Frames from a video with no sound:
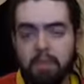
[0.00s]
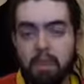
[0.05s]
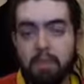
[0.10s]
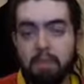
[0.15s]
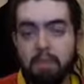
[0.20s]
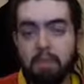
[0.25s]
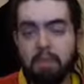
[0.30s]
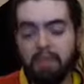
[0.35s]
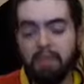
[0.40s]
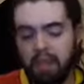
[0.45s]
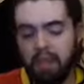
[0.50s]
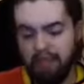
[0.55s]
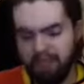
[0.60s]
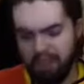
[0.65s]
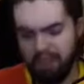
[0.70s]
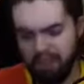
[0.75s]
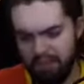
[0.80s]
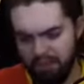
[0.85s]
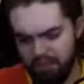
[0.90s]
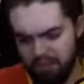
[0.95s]
But I've had
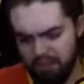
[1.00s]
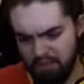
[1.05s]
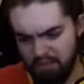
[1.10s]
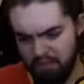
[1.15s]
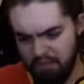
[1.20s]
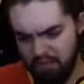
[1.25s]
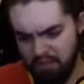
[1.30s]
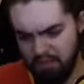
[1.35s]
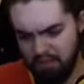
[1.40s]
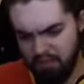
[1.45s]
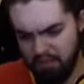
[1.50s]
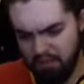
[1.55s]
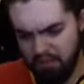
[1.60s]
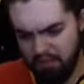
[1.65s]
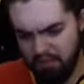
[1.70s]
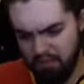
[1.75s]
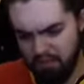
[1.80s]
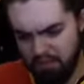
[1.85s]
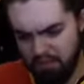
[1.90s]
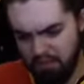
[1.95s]
it, and there's two.
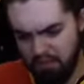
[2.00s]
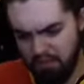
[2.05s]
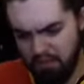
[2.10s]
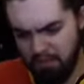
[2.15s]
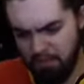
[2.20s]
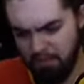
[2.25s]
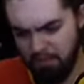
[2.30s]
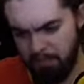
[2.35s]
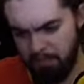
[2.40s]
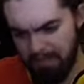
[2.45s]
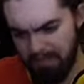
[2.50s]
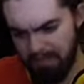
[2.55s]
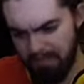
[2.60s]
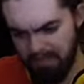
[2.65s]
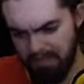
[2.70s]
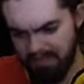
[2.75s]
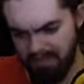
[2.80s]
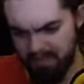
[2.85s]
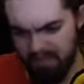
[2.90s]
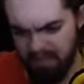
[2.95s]

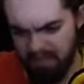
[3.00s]
Pant?